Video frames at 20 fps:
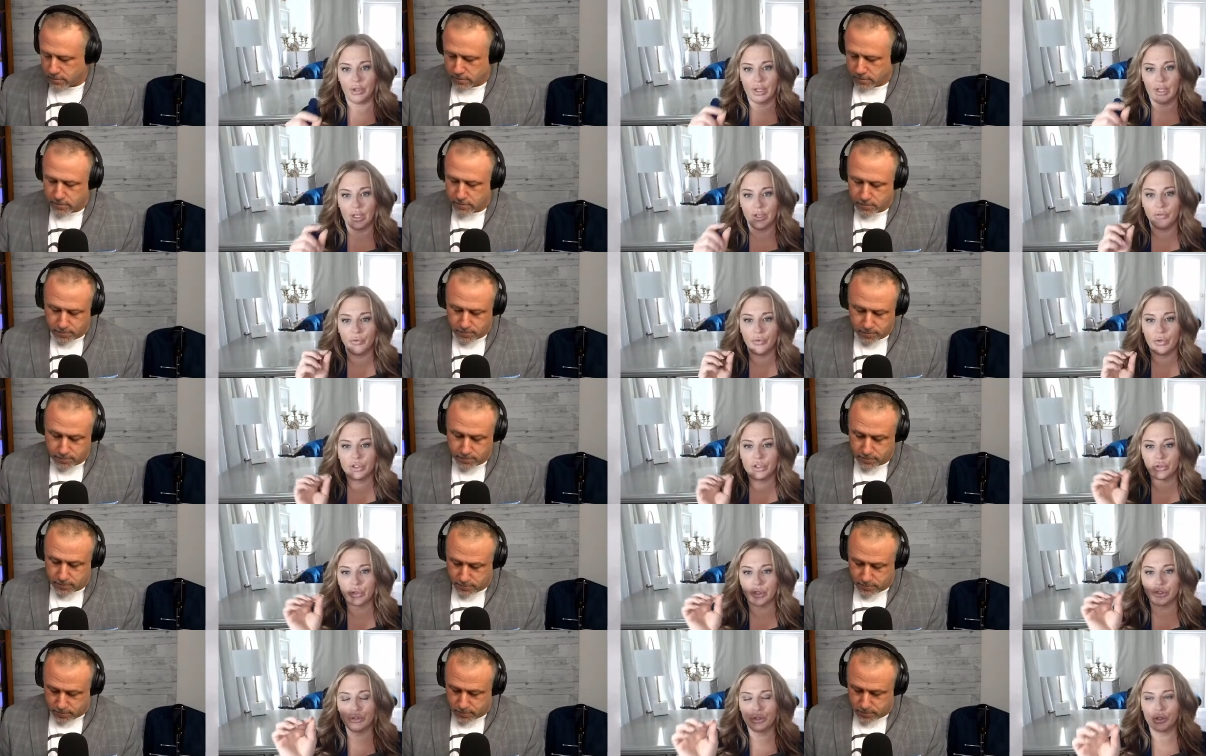Speaker 1: if we
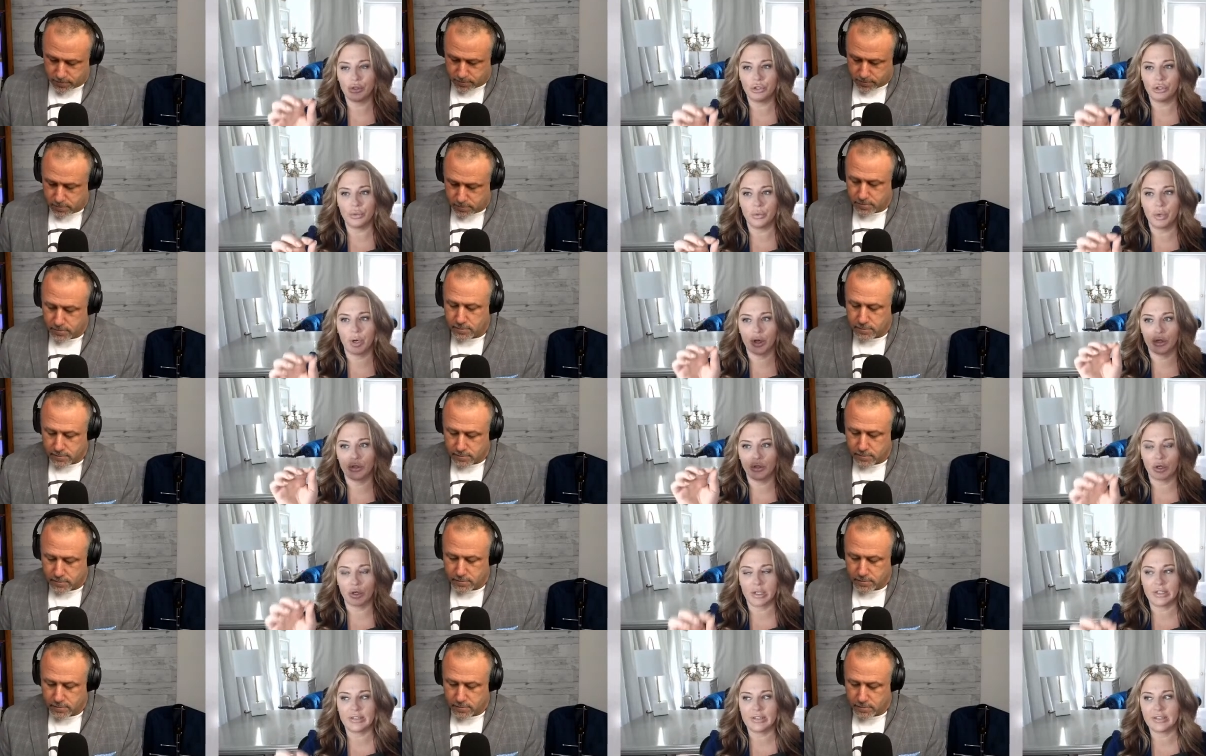trust who you are and you're
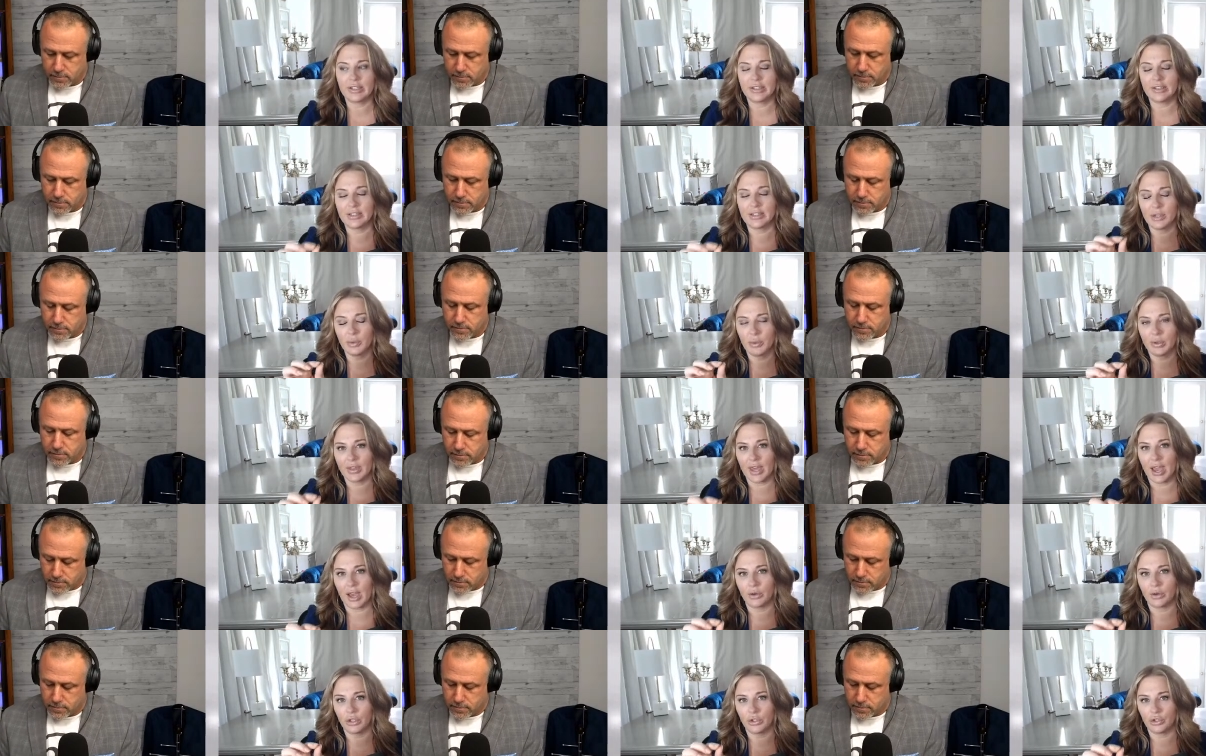consistent with
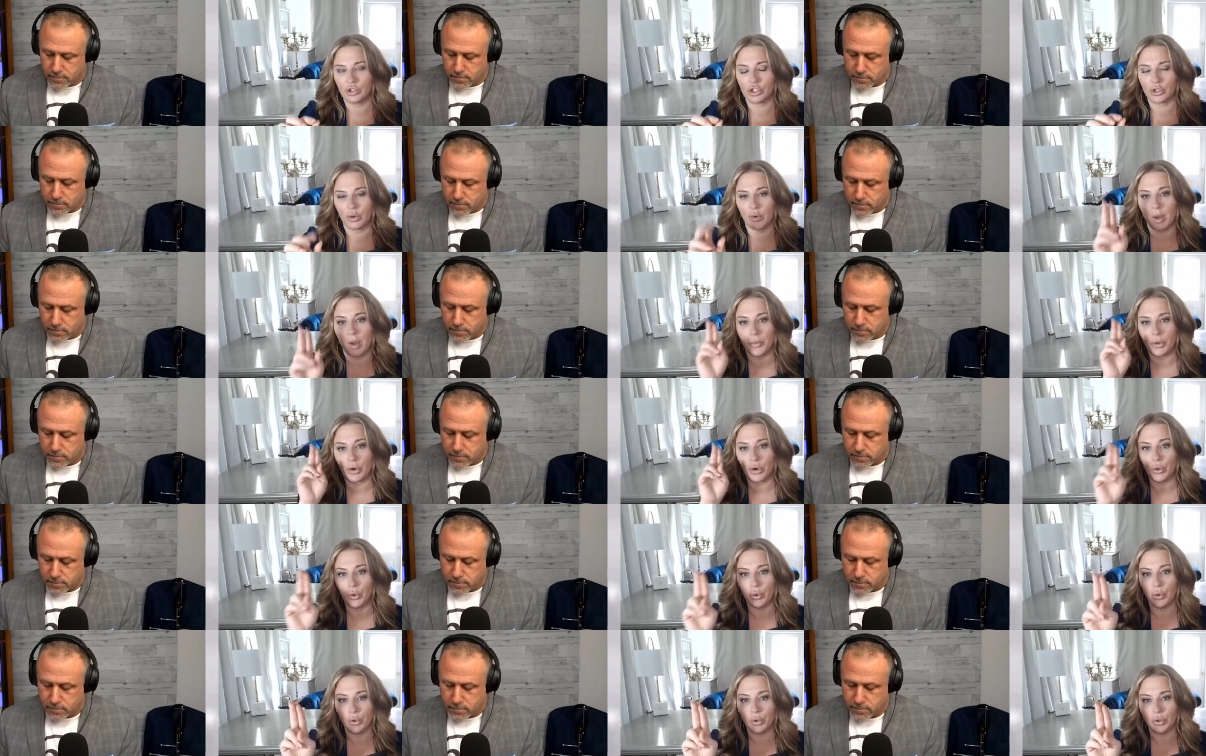how you show up and
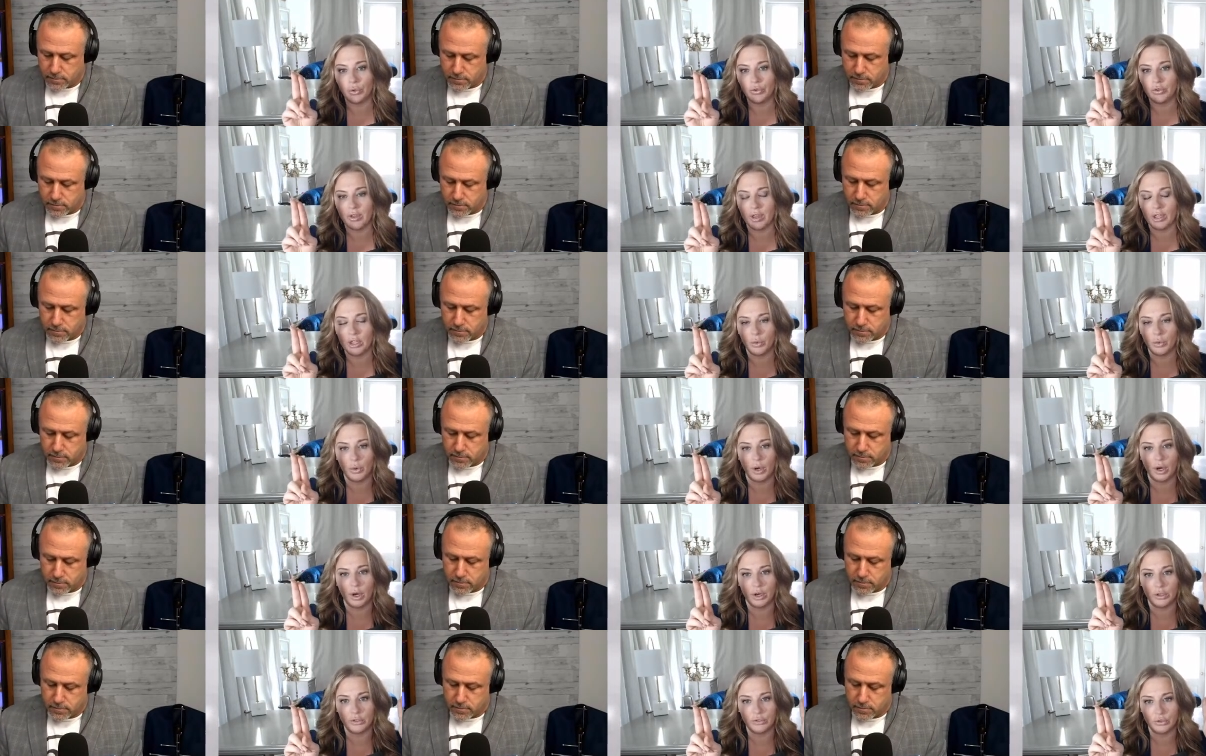who you say you
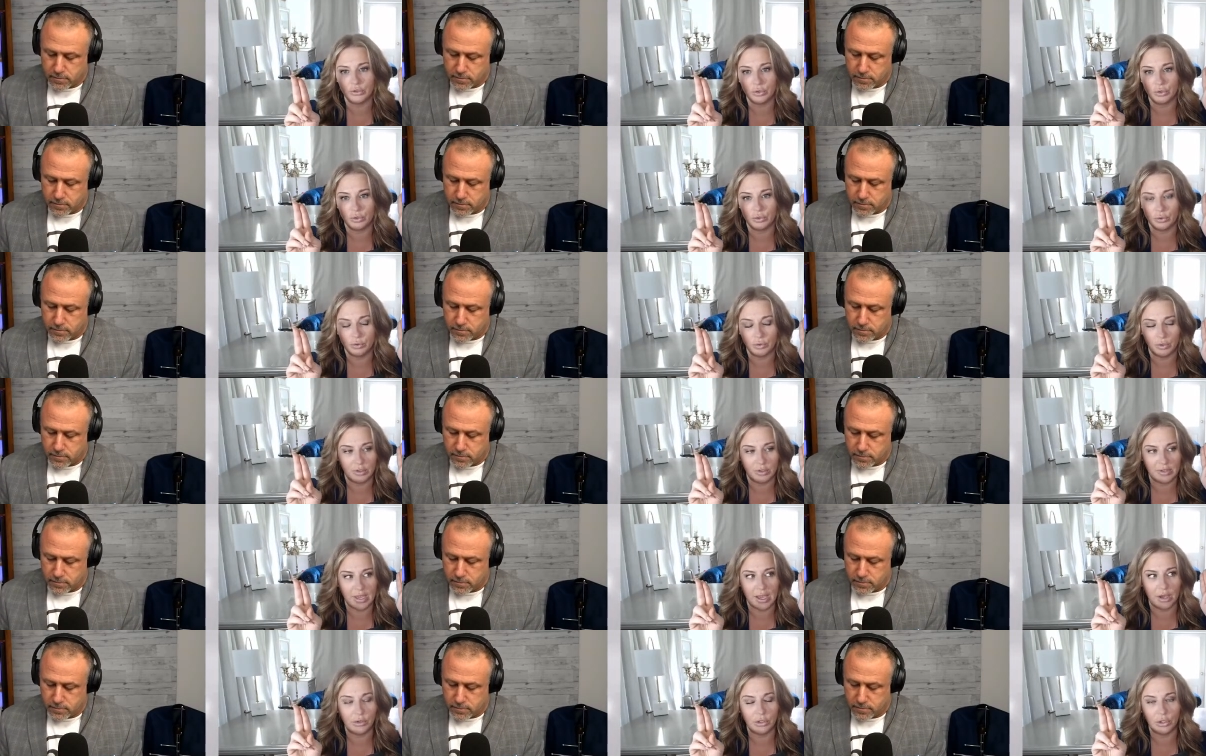are is who is
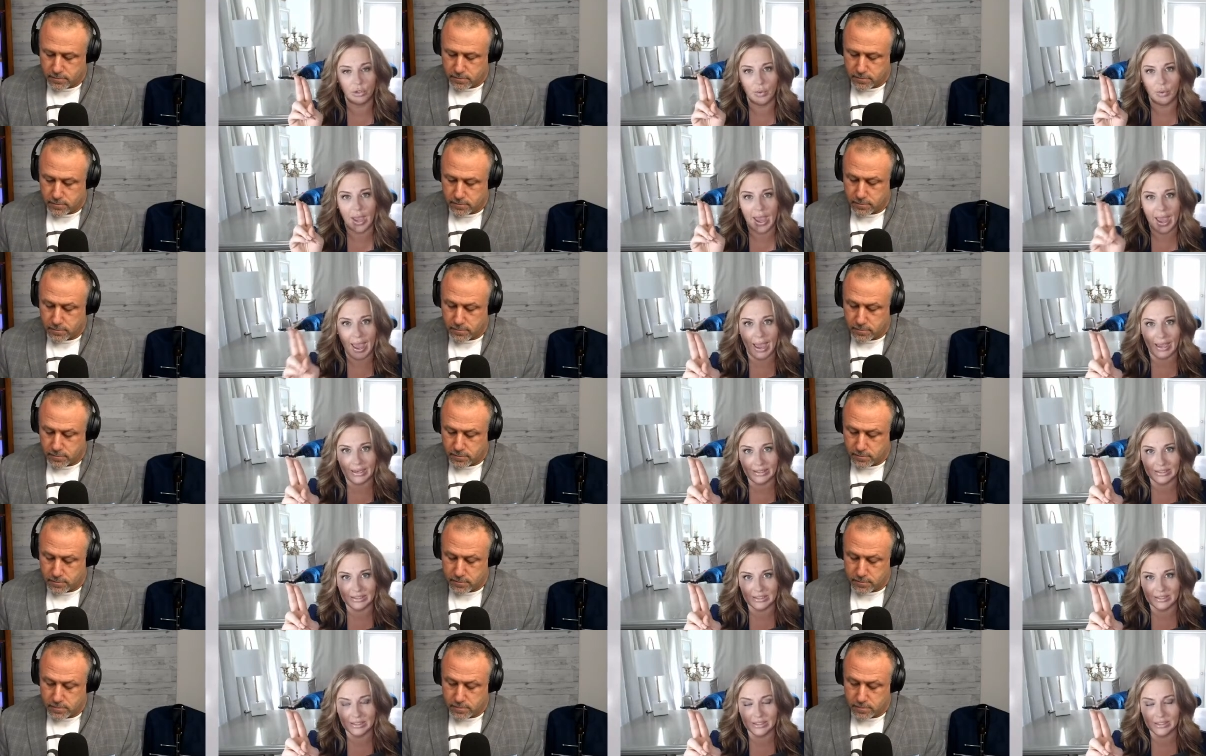how you act.